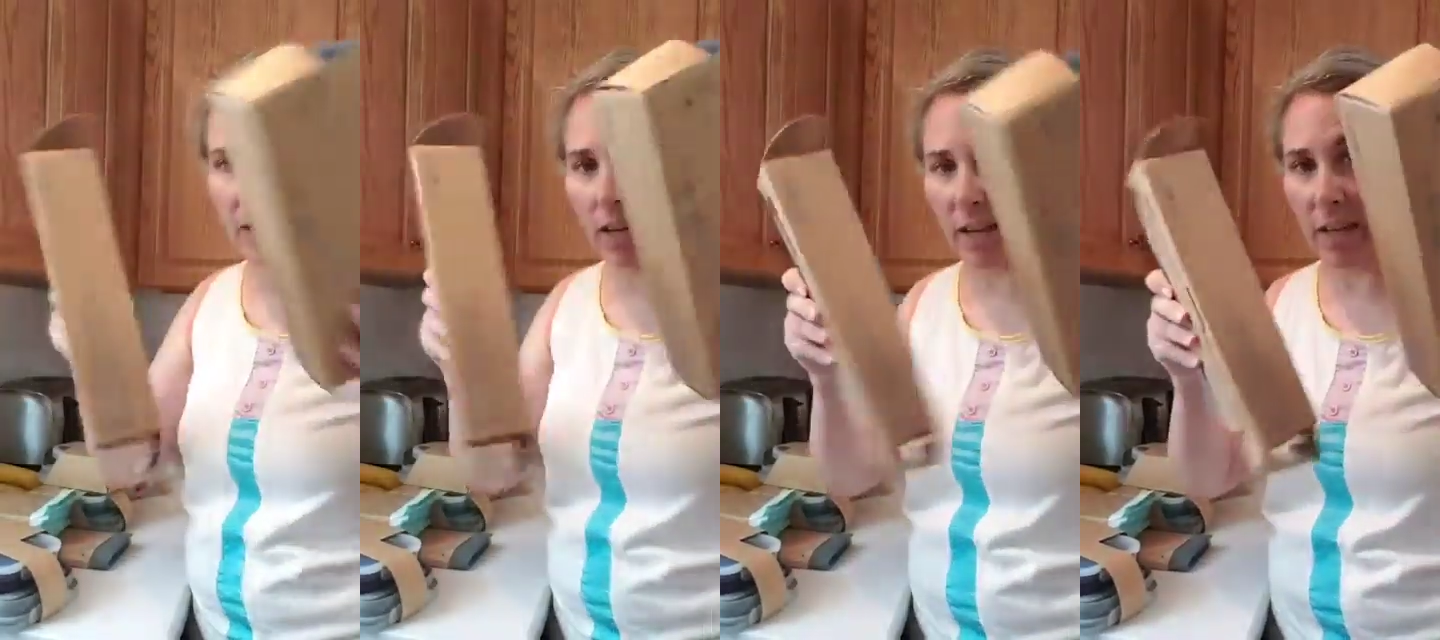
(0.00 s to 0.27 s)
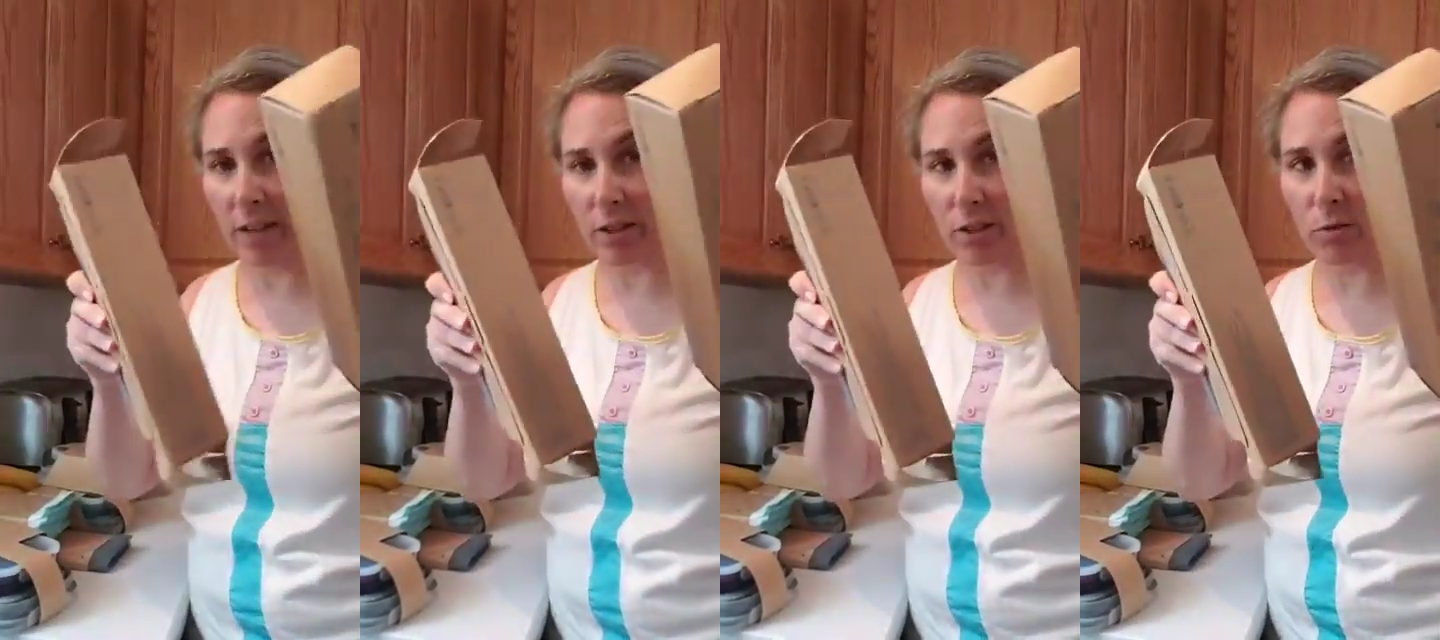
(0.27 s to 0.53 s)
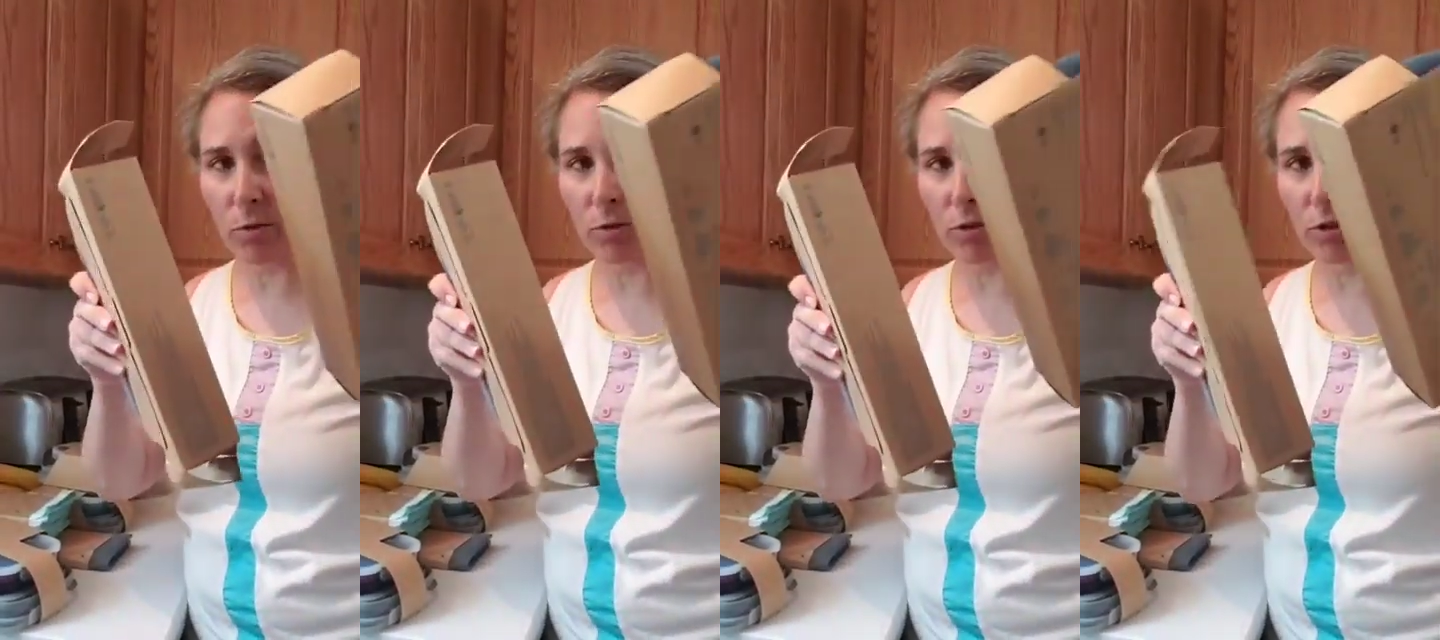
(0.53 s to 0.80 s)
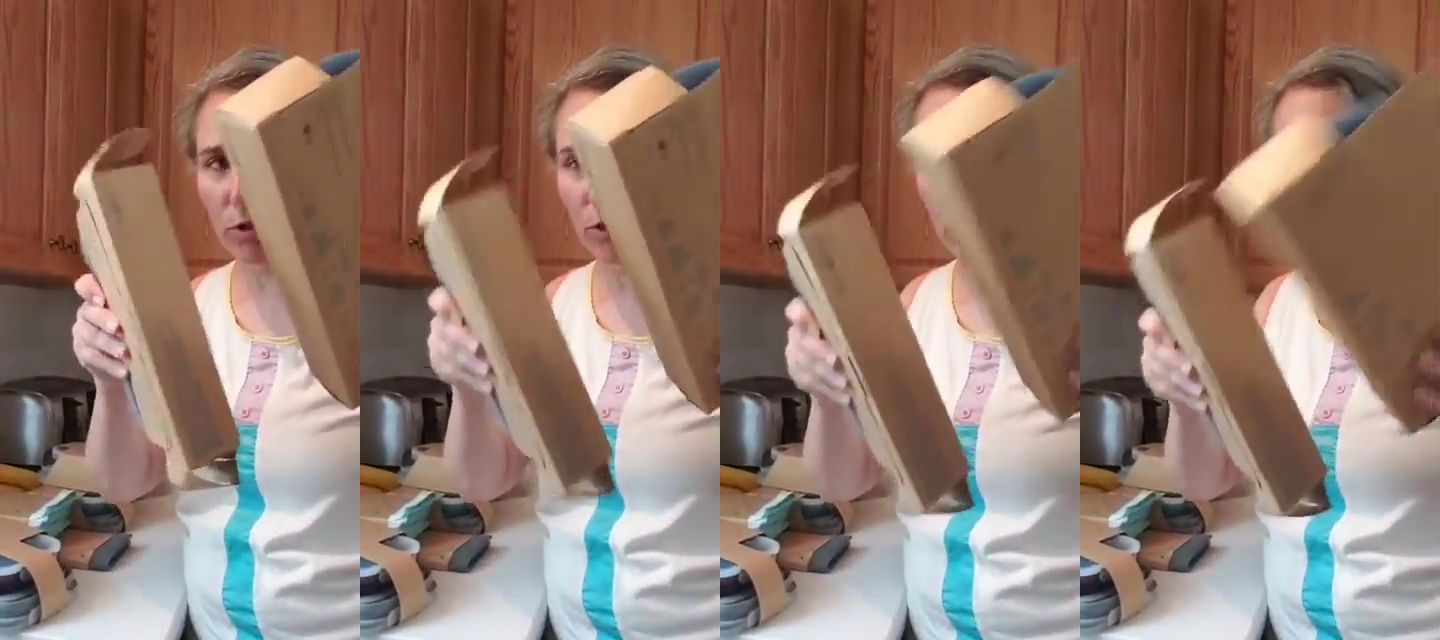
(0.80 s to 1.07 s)
and I just
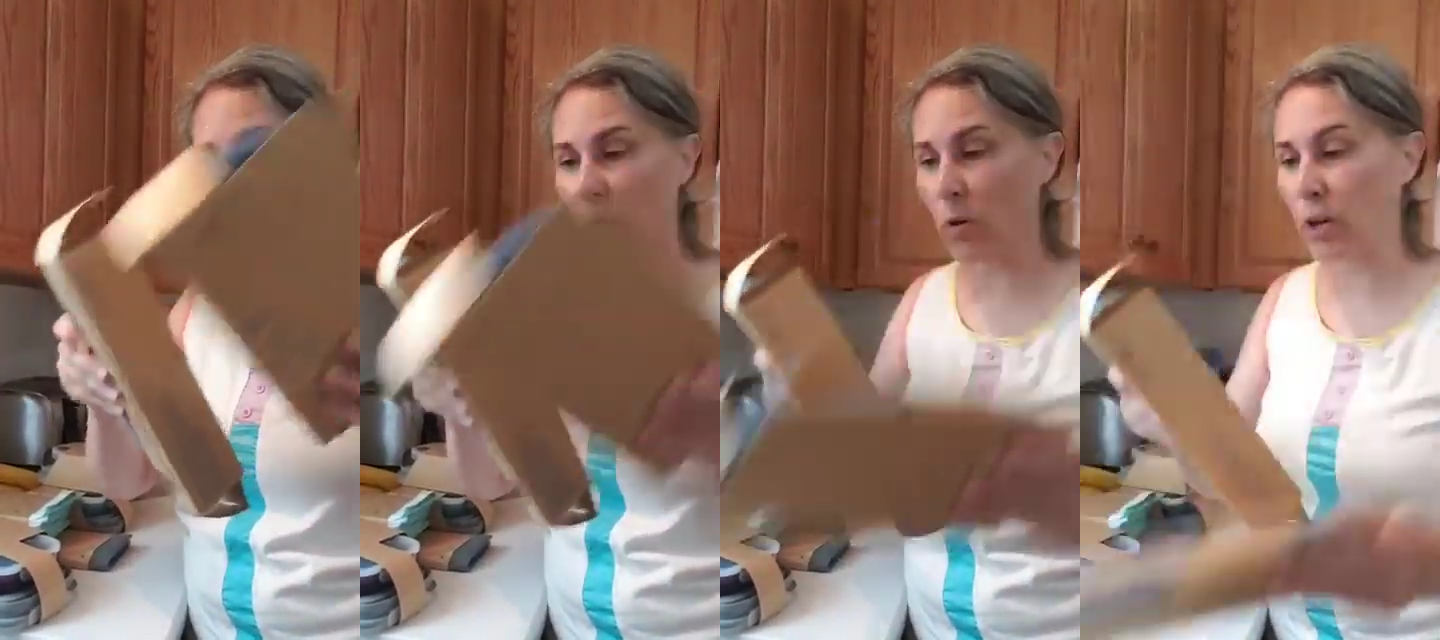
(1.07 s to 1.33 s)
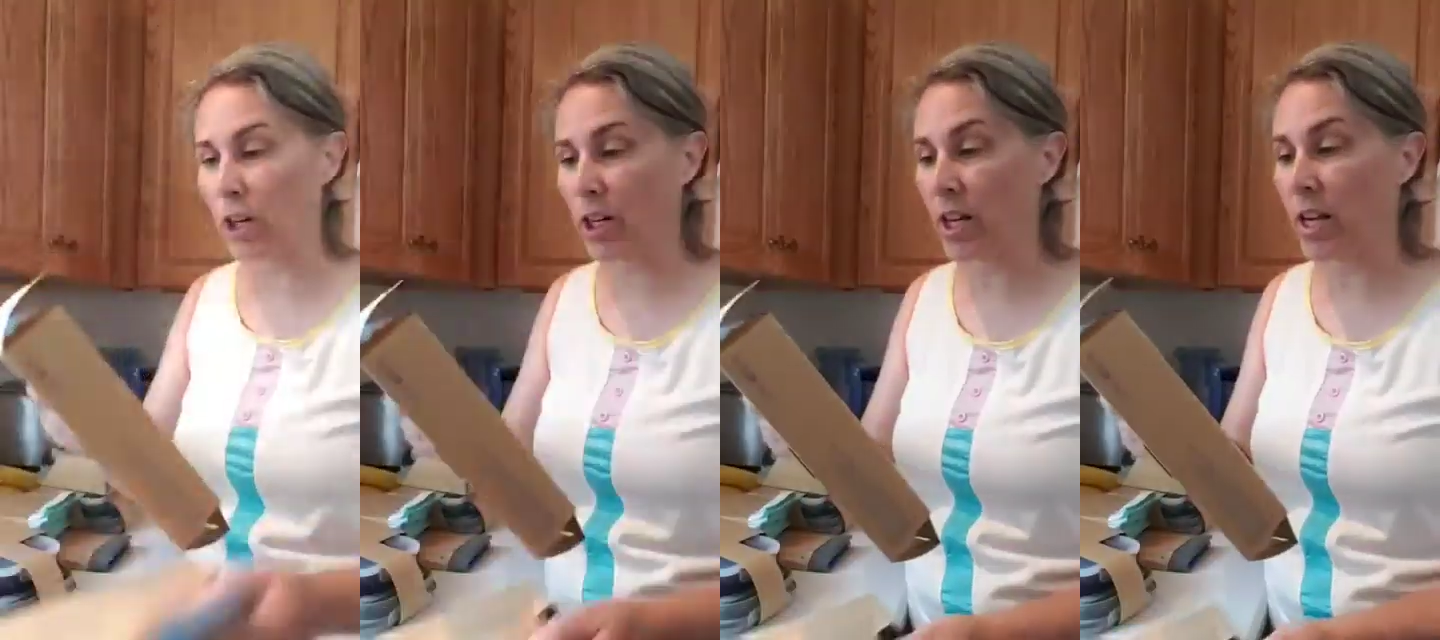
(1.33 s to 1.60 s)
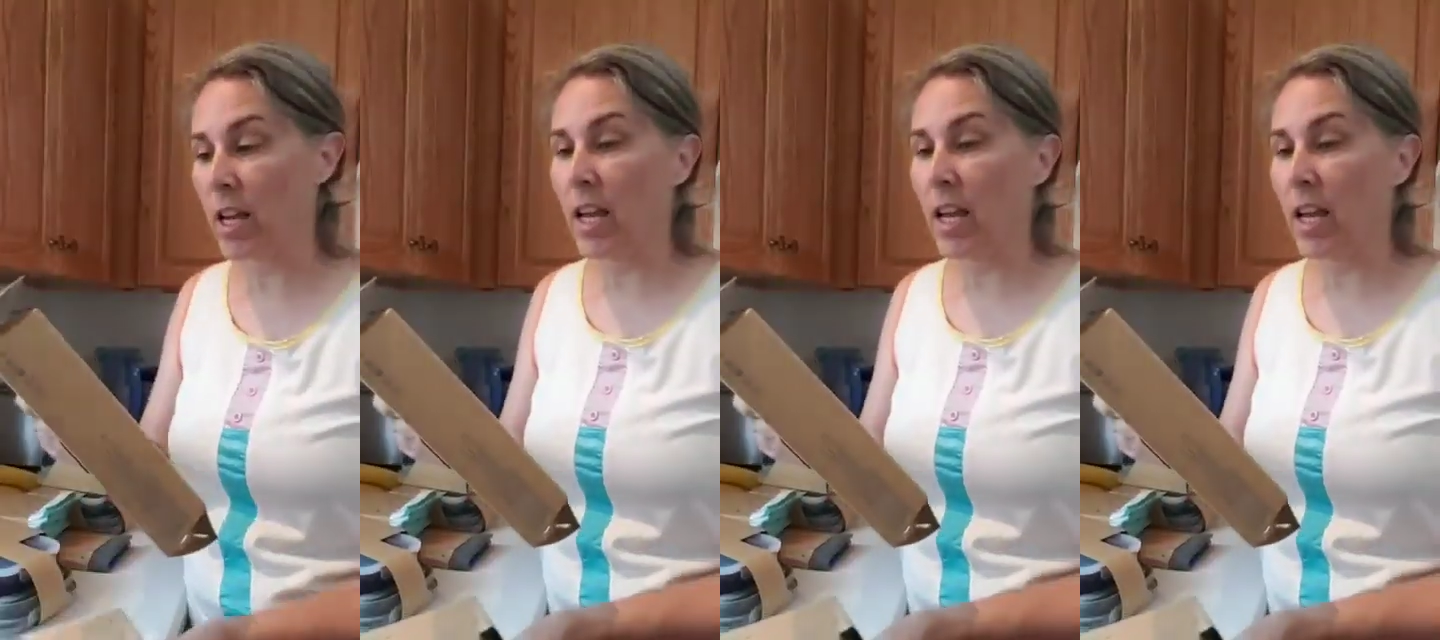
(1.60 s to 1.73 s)
ordered 2 more.